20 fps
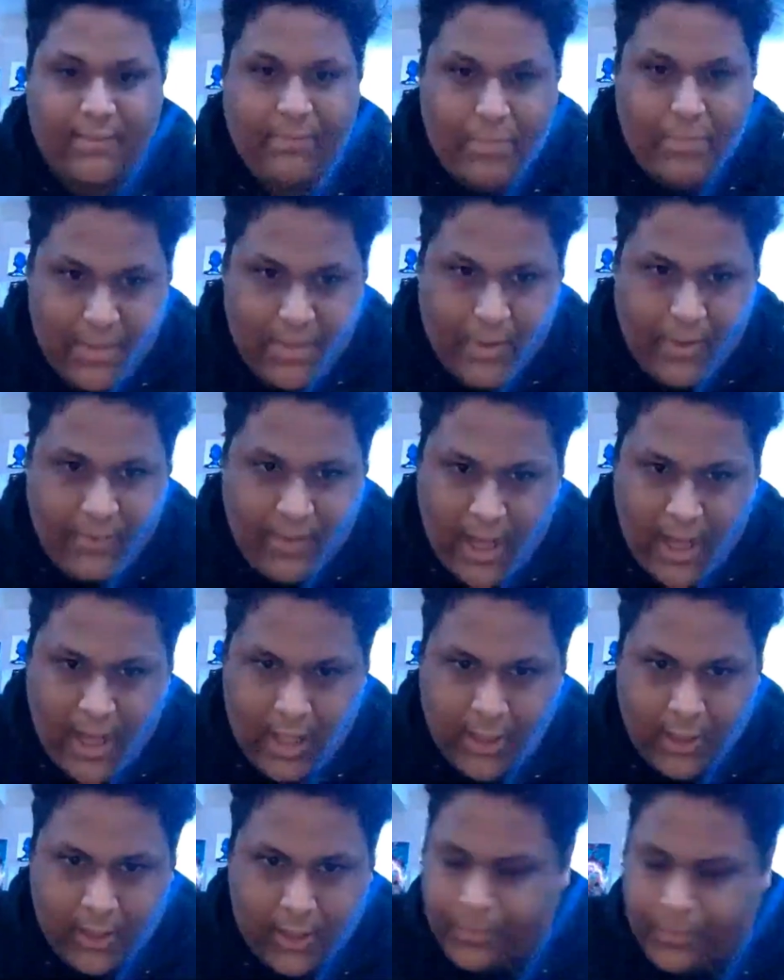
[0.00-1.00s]
people of
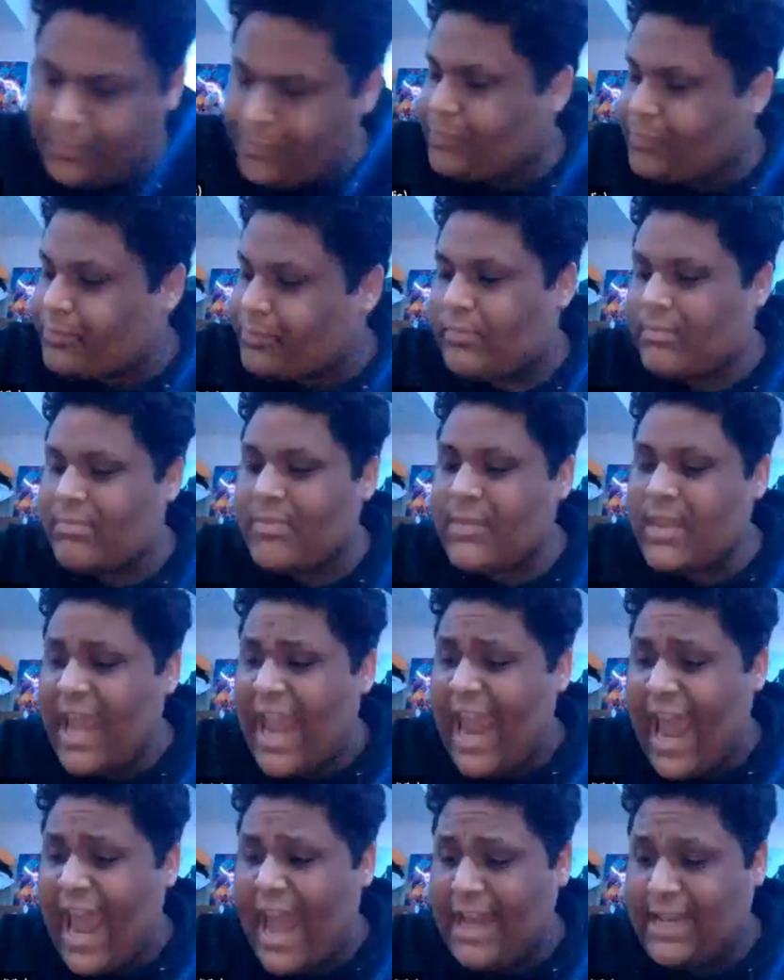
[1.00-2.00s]
color.
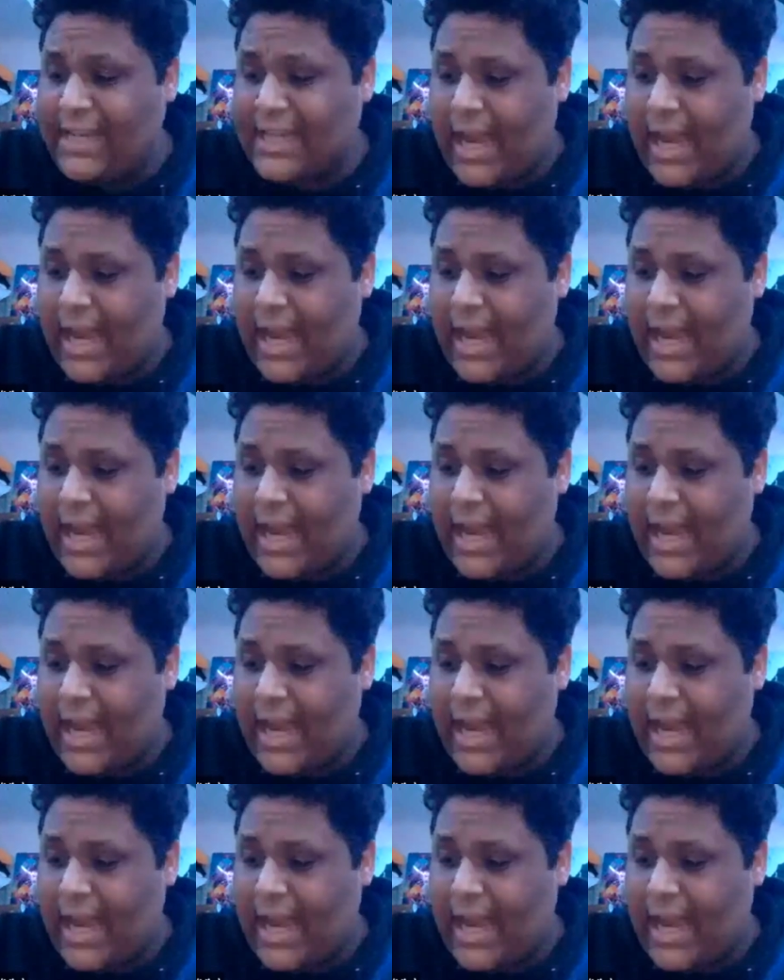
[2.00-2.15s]
And,